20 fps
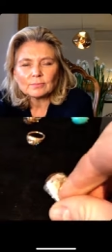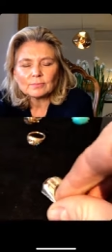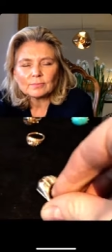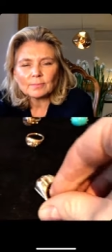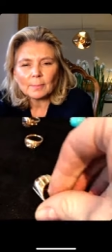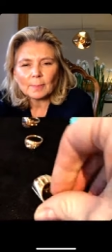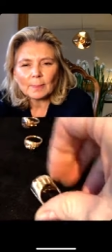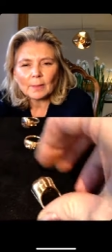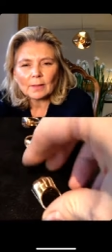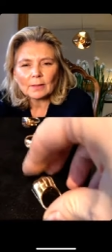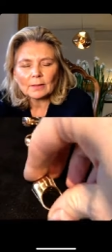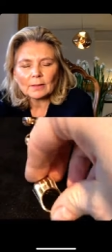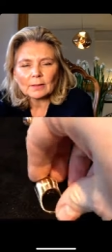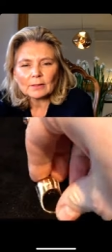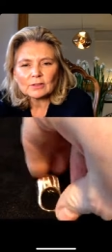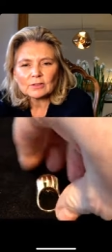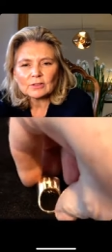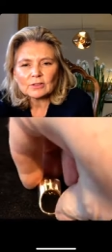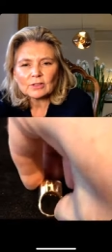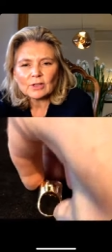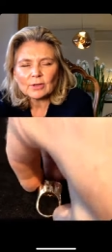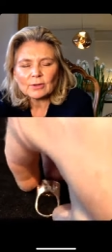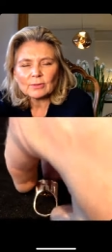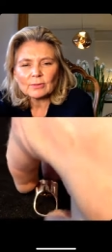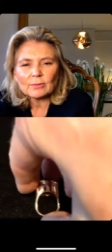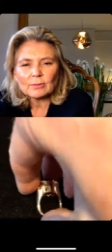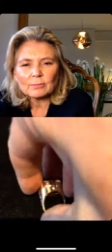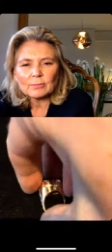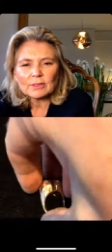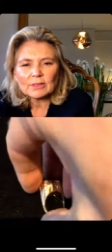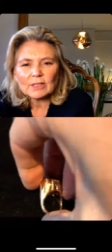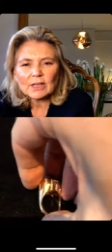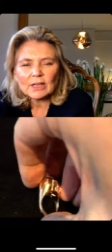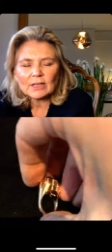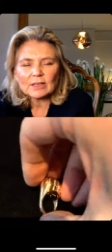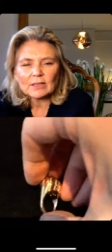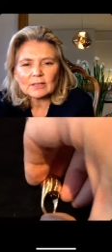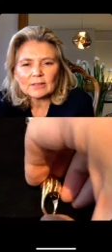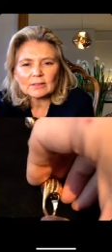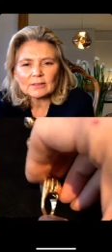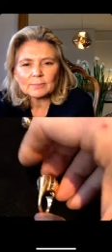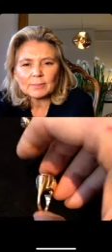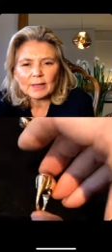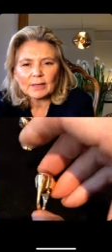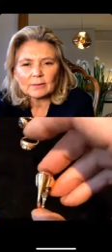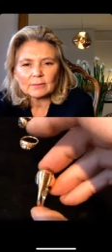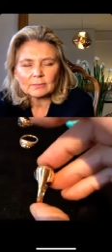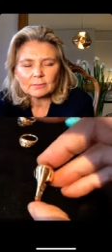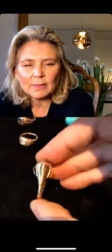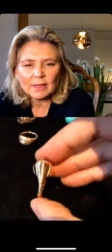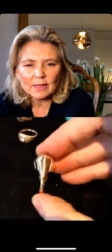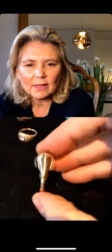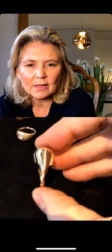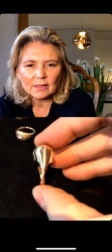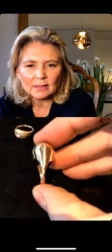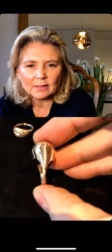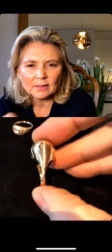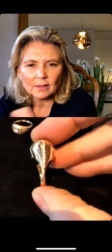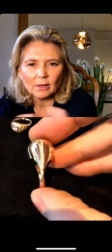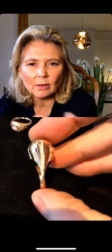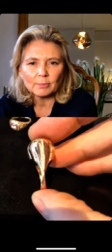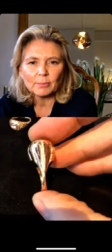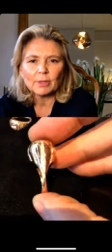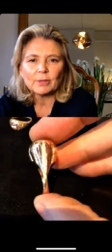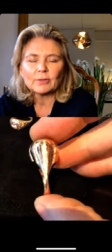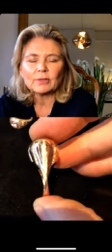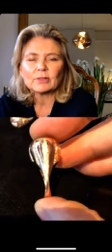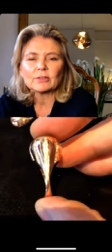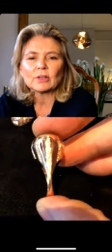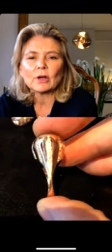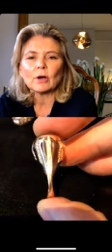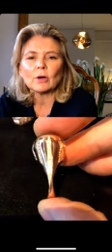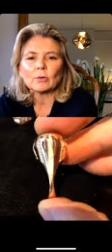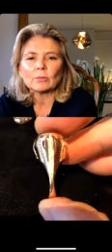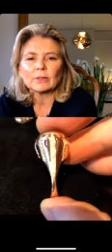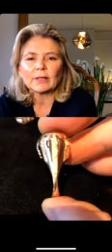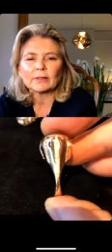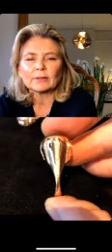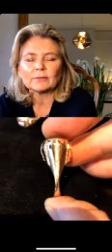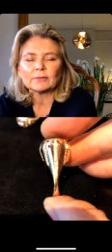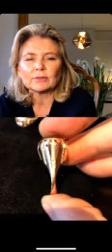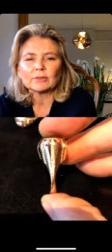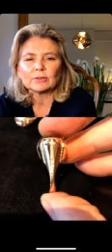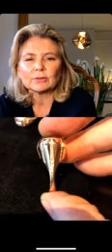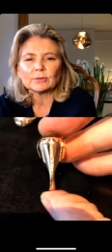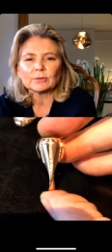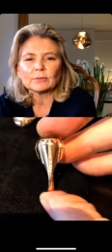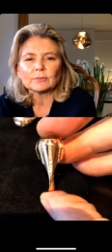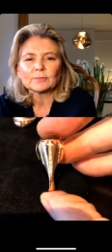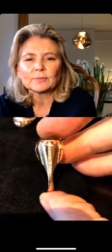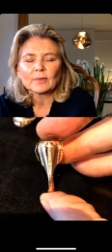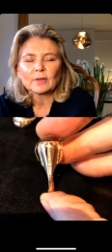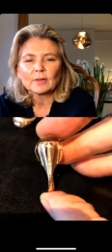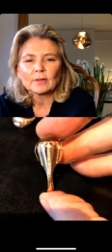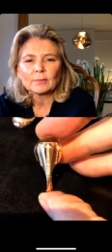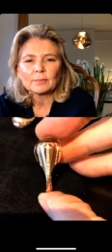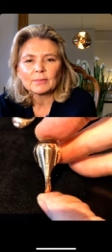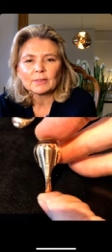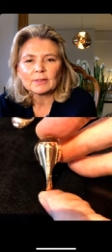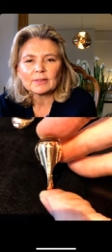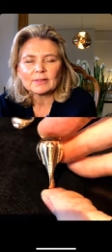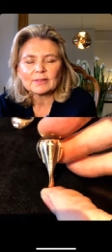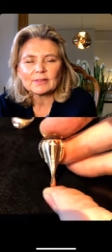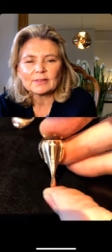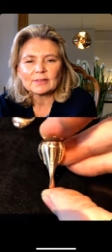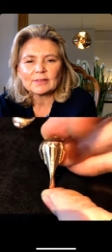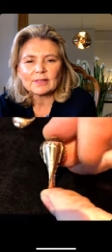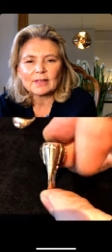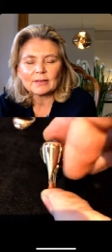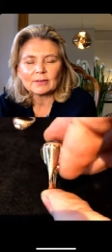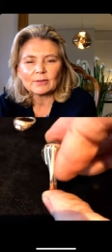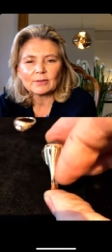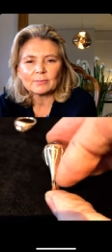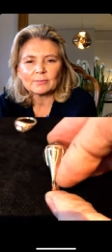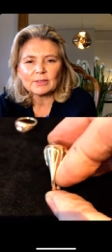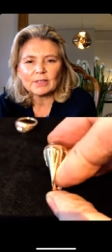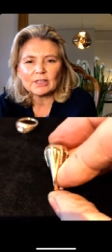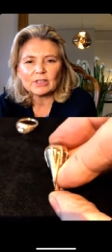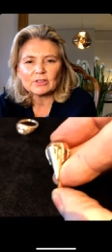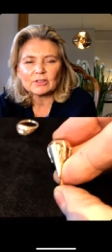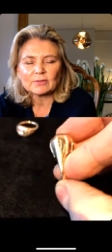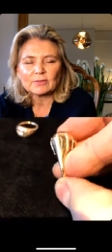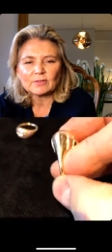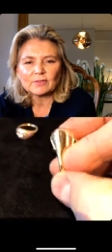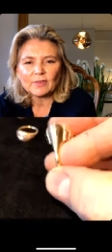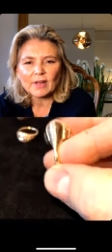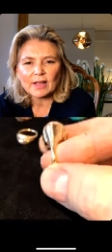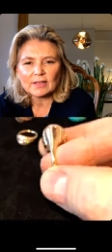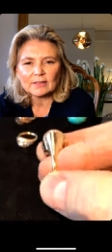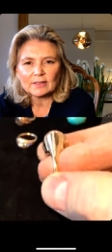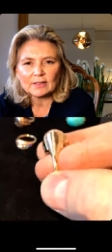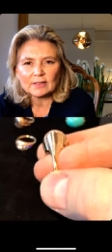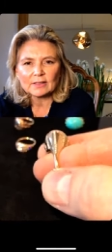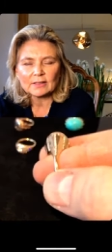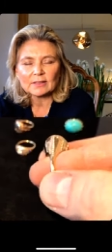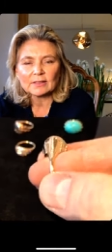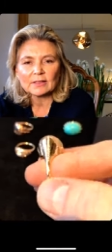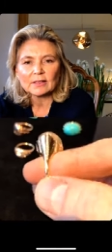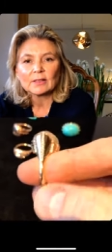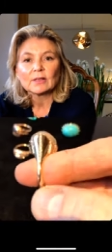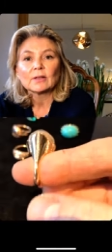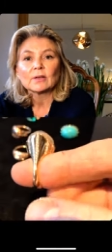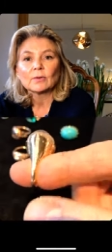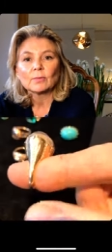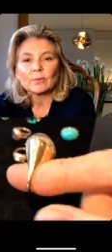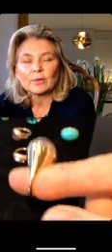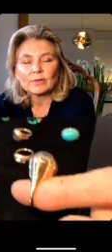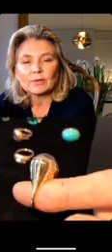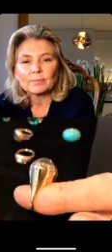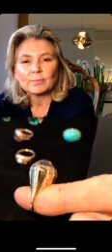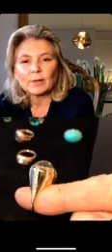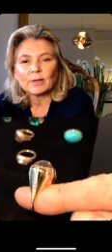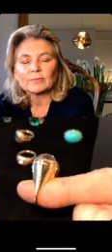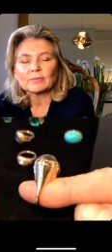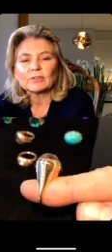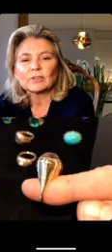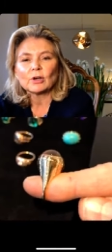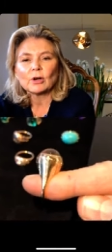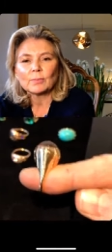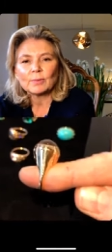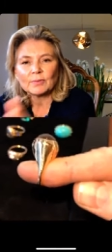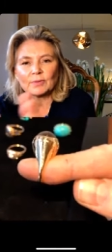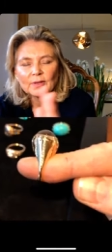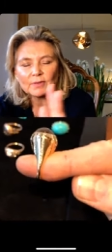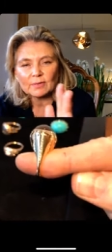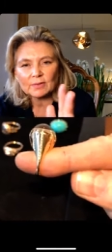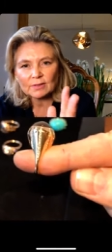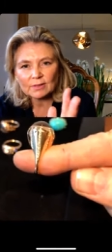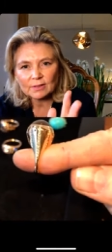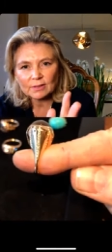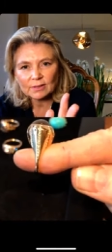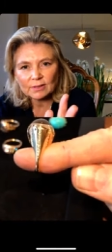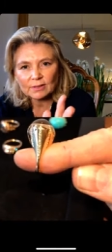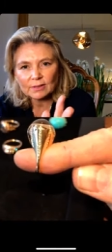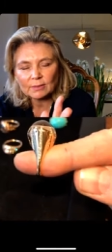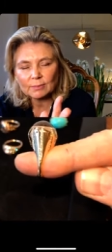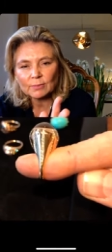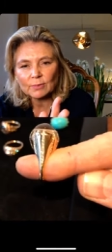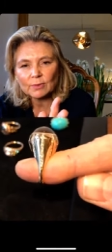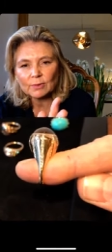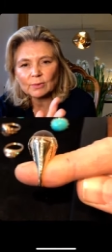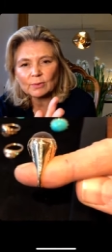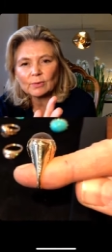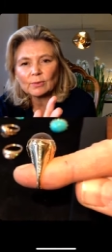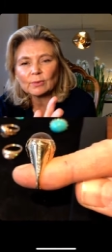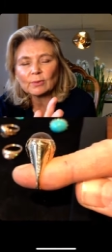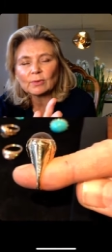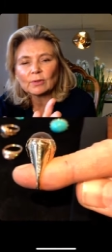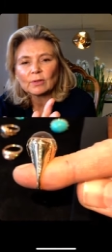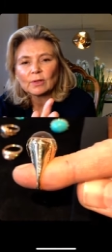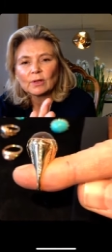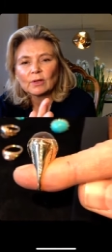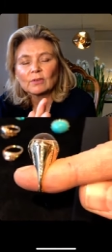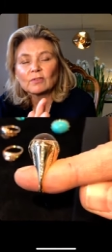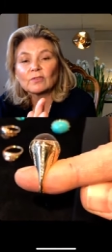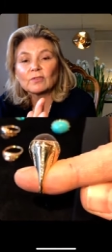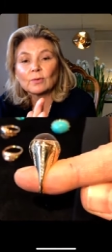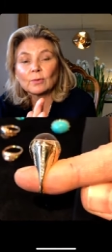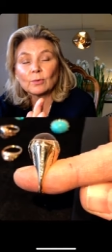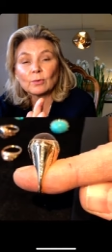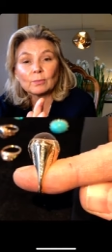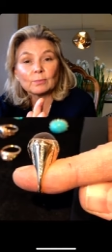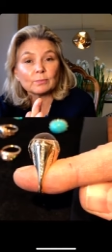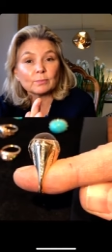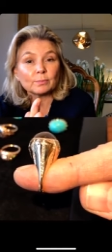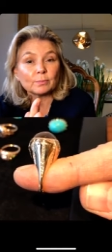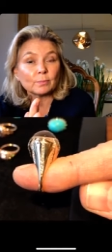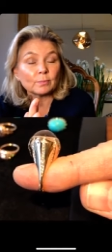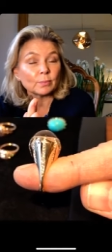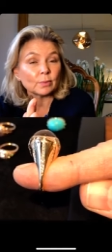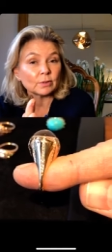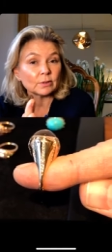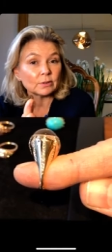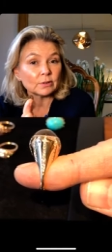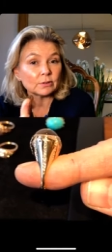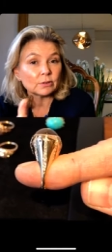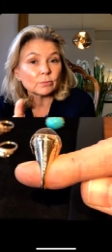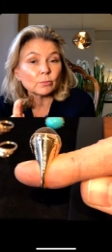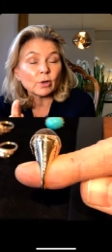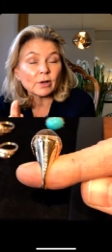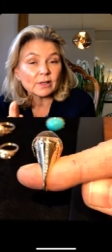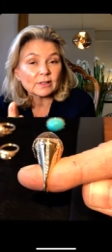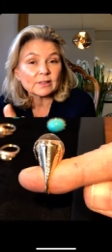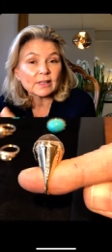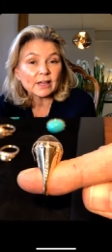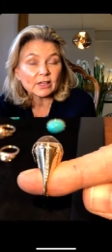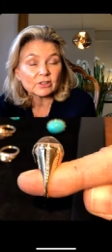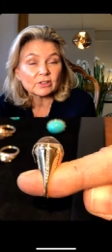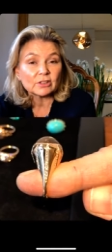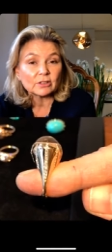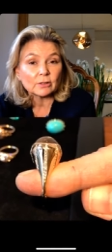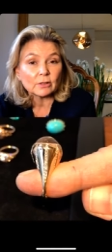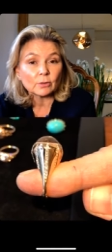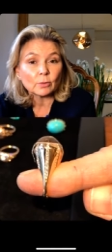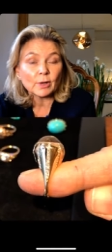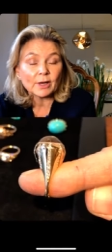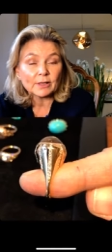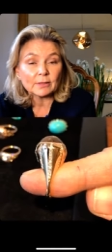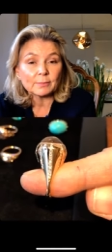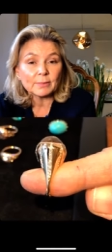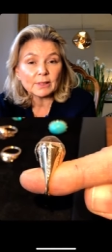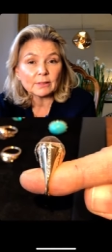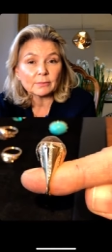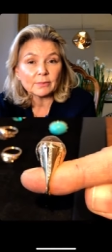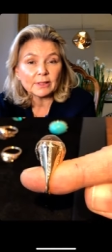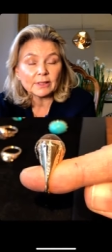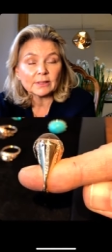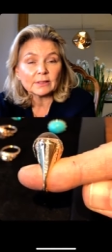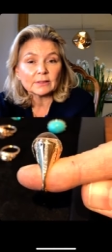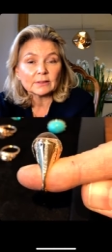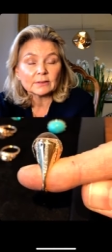are so meticulous about making a harmonious whole out of a jewel. Because it's that combination of the facets with the buff top and then the smooth form to what is actually quite a big ring.